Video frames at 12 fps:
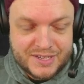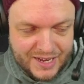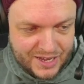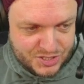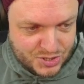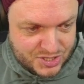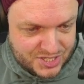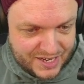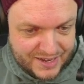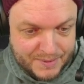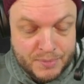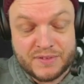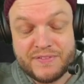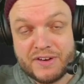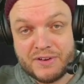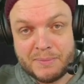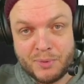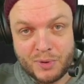I should say, but
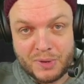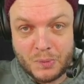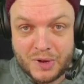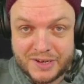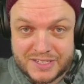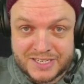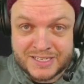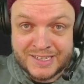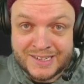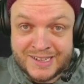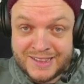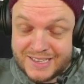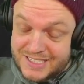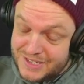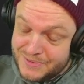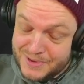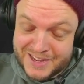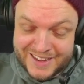very important ones. Let's see if
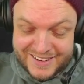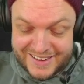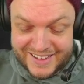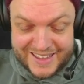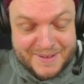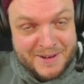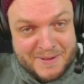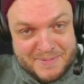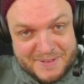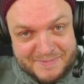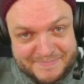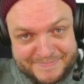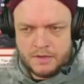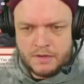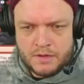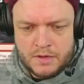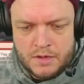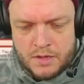we can keep it up.
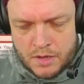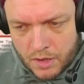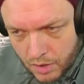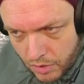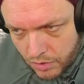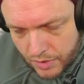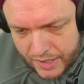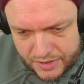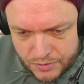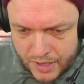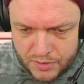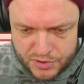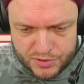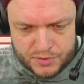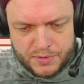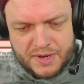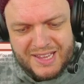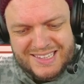All right, round
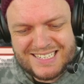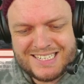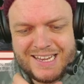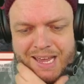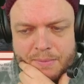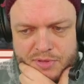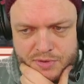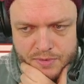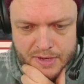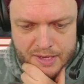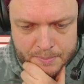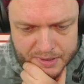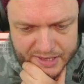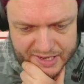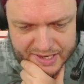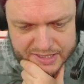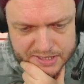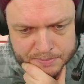3. This is game 3. I'm playing
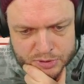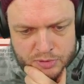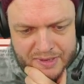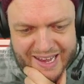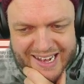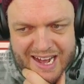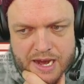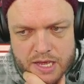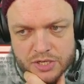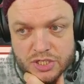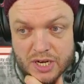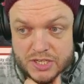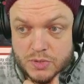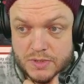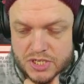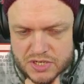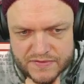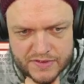against the blue-black ninjas, which
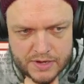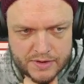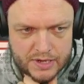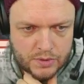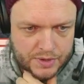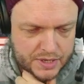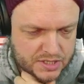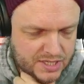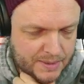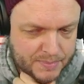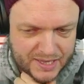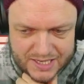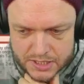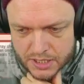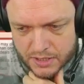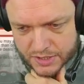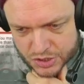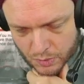is very annoying because they play a
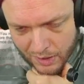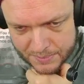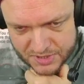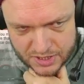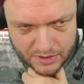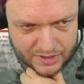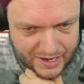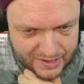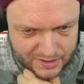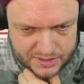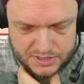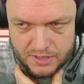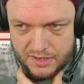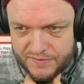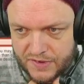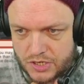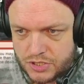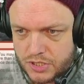ton of swamps, ton of islands, ton of
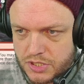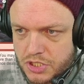fetches.